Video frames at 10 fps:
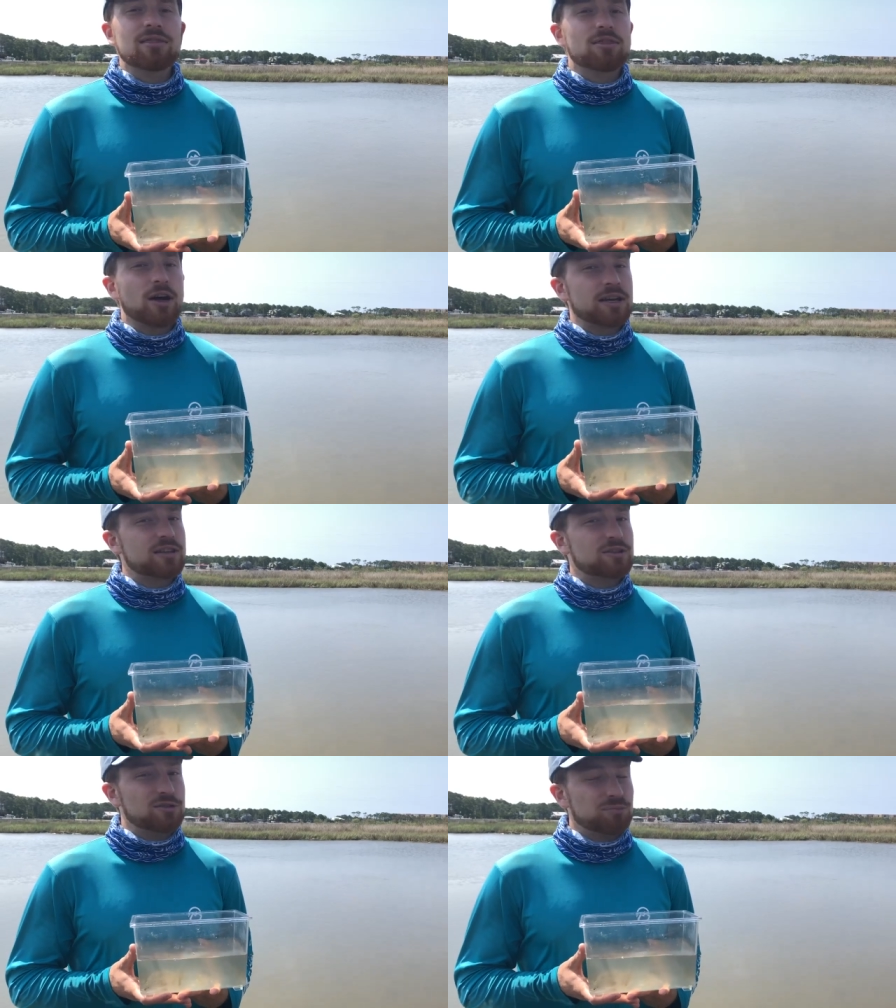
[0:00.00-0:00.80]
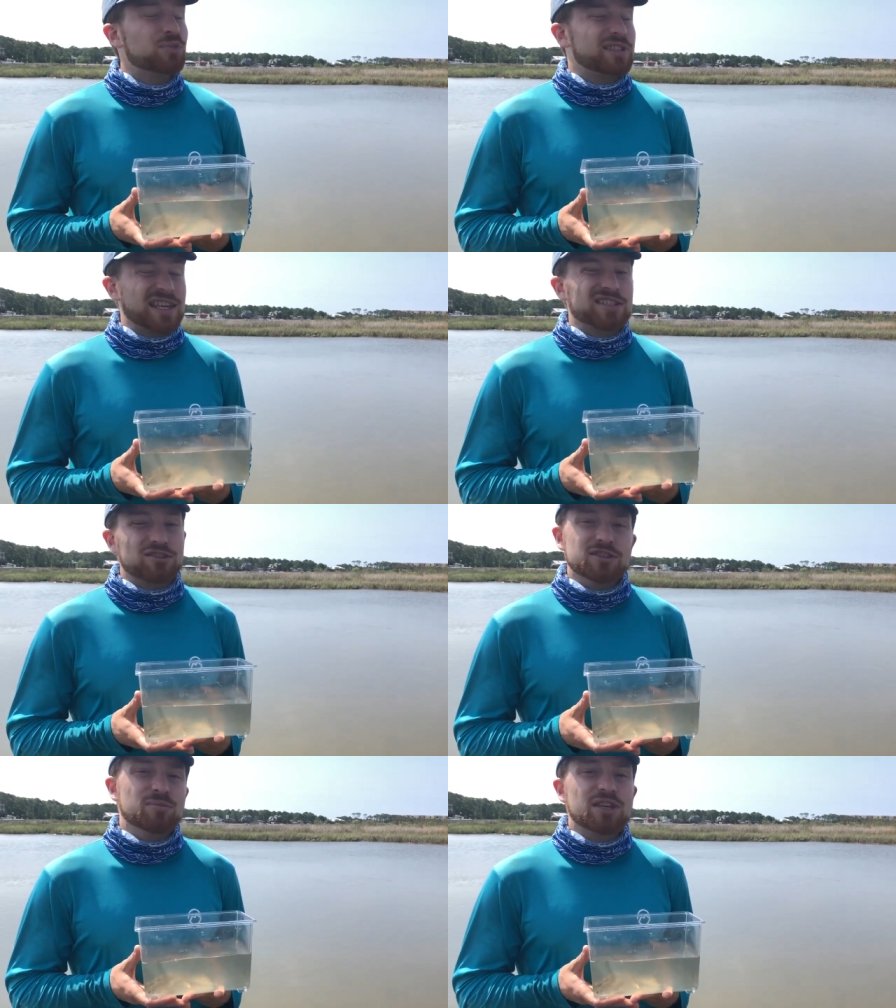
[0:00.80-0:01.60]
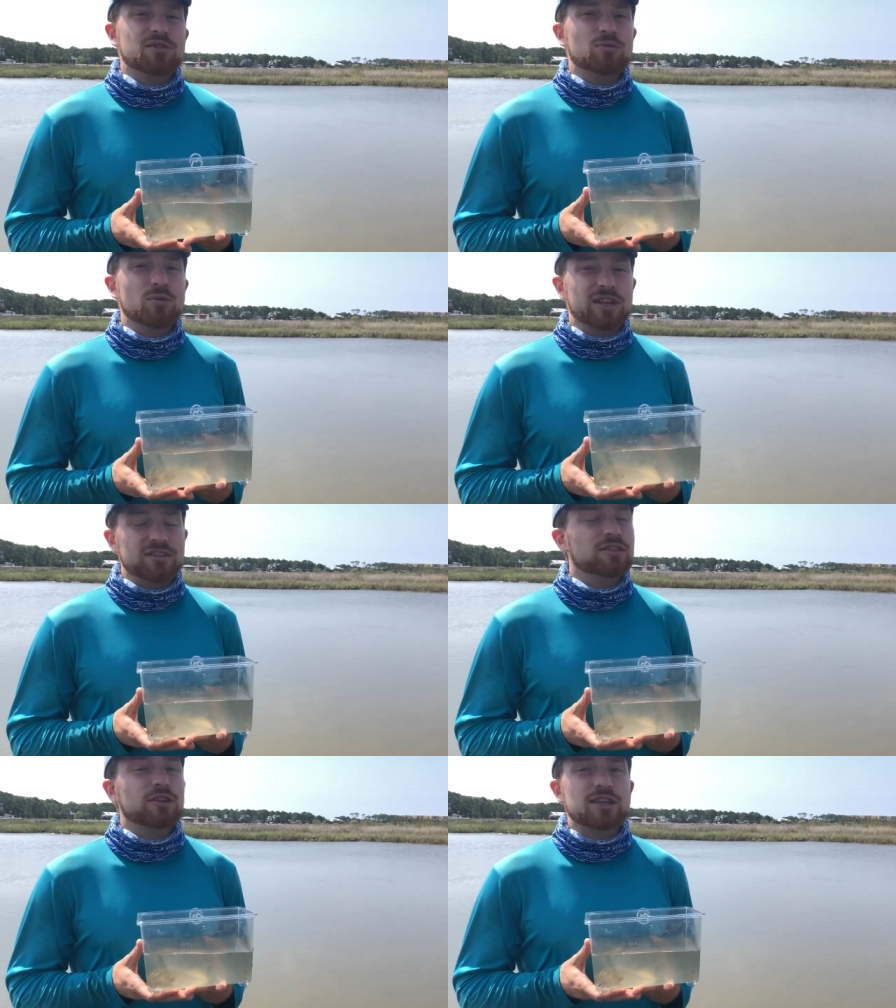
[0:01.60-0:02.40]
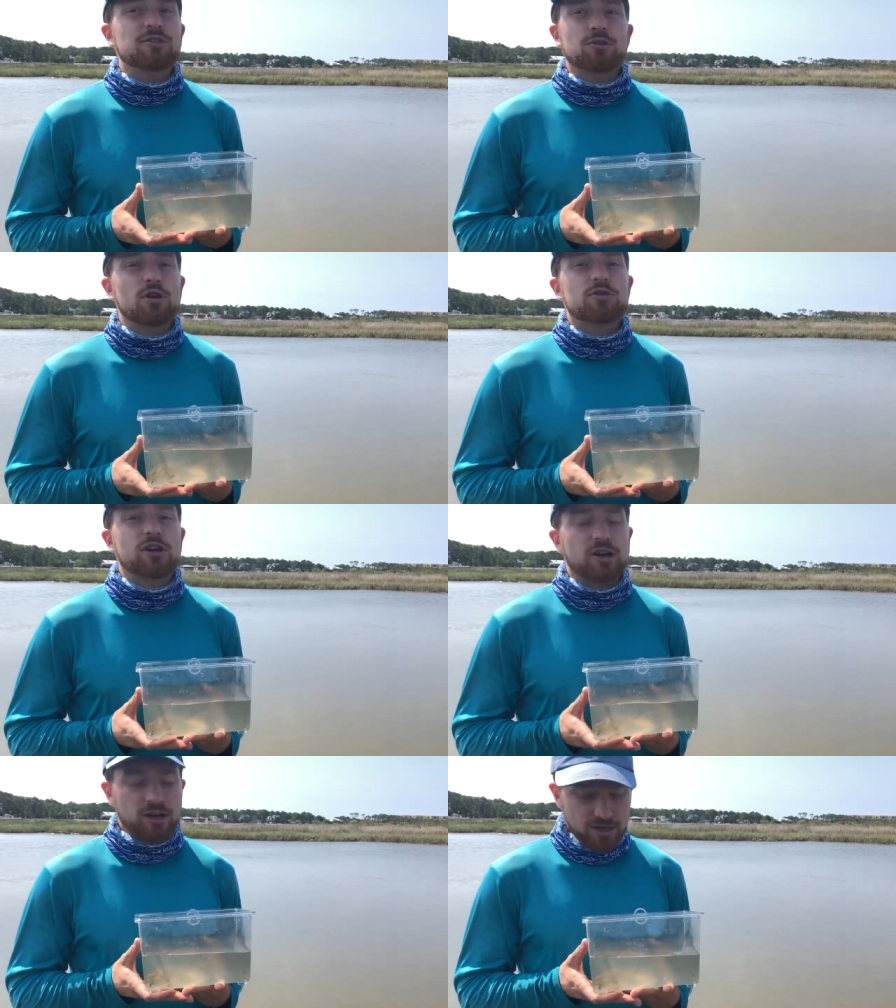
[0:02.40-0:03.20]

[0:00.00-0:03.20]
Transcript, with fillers: thought it could potentially be a weird looking croaker.